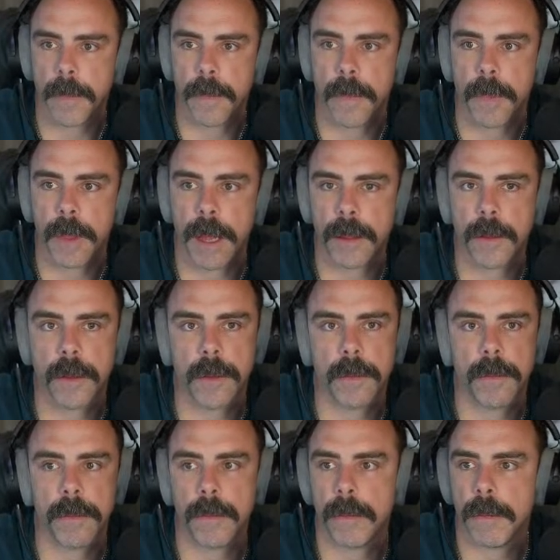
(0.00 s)
that's
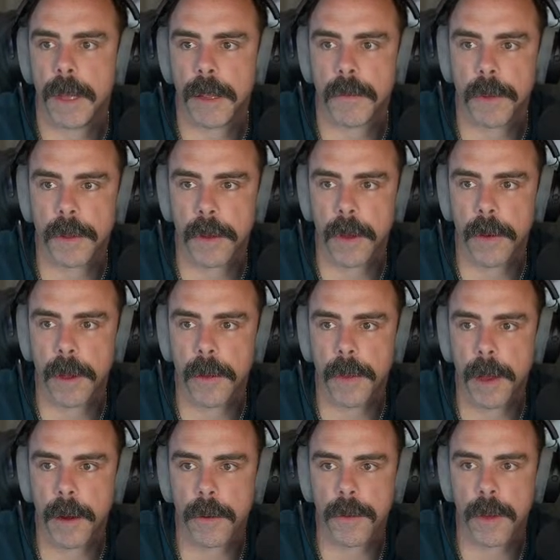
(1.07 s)
what's going on
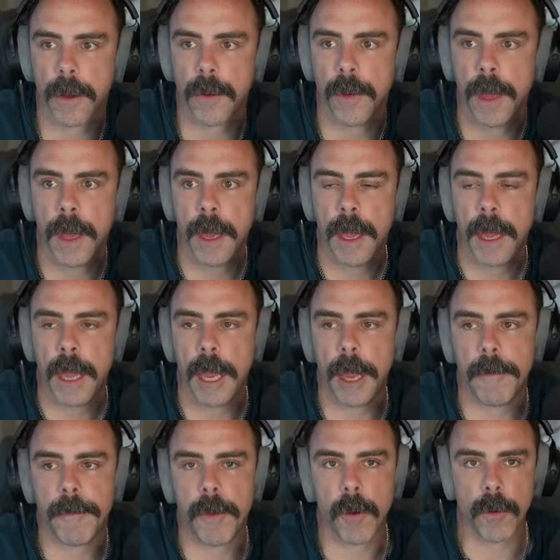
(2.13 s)
there. So
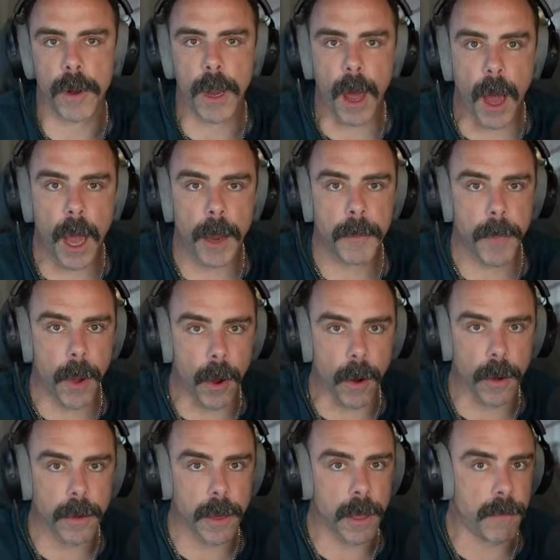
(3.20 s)
if you're not
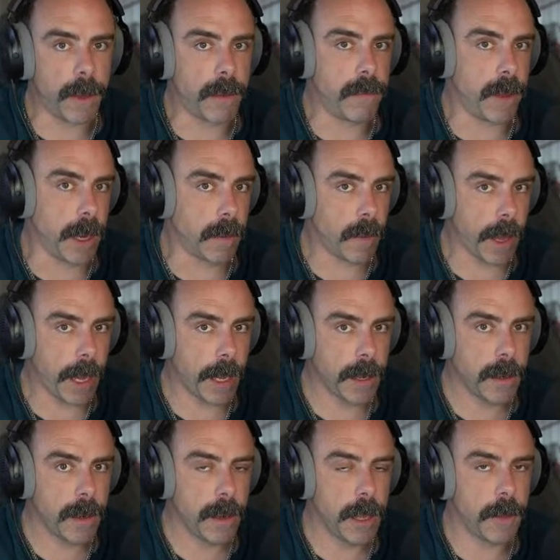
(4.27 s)
part of a
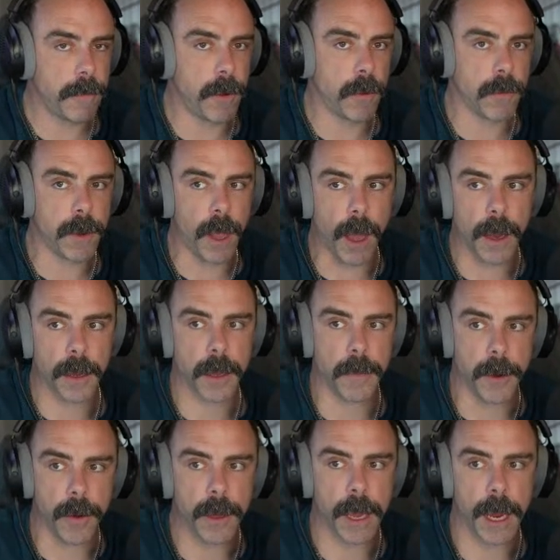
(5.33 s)
VLAN, if you're not
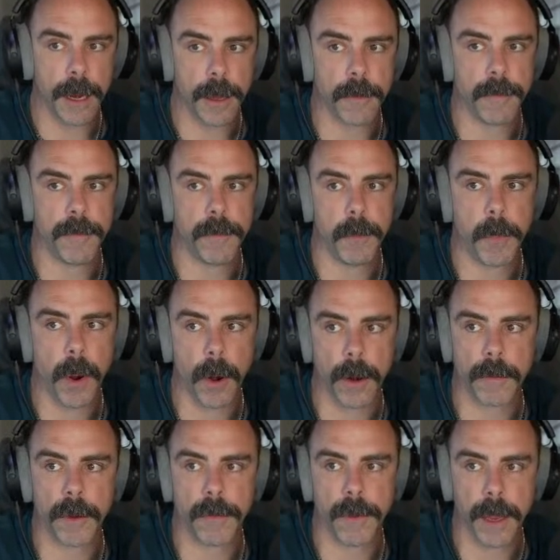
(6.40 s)
communicating part
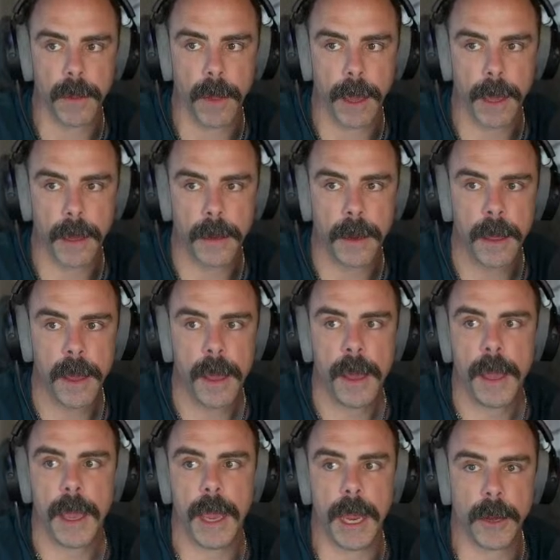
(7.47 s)
of a VLAN,
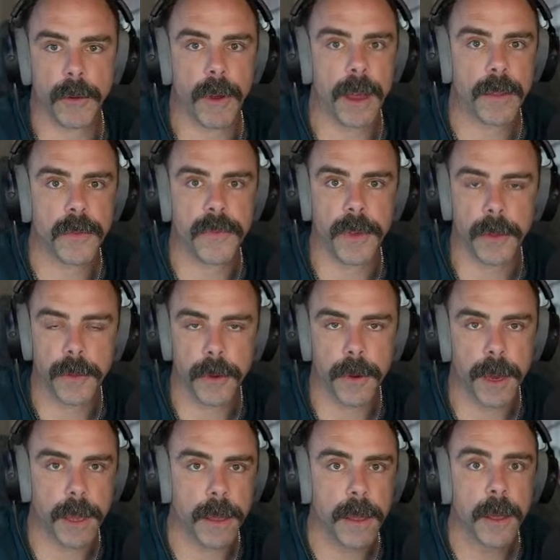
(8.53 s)
ingress
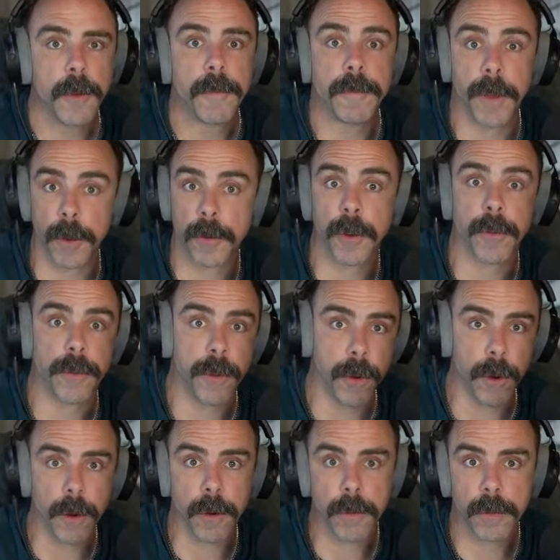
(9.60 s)
filtering filters
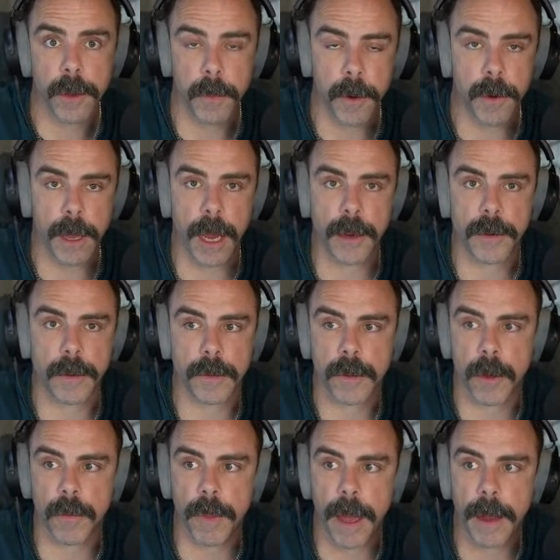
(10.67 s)
your communication.
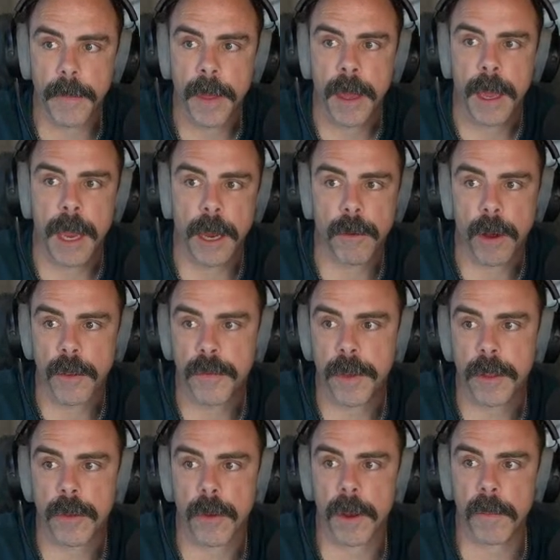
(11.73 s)
So that ingress
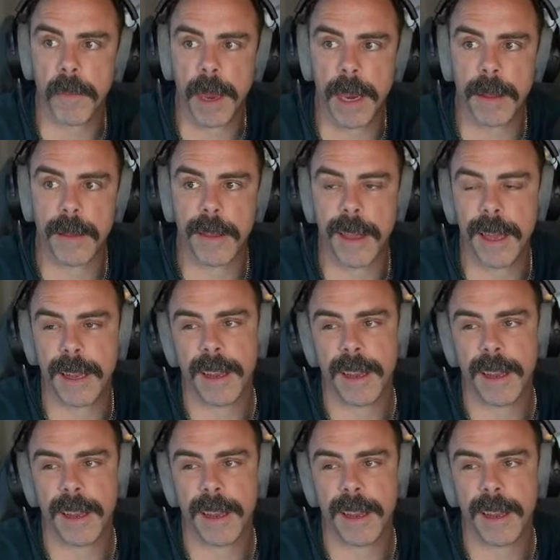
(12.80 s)
filtering means that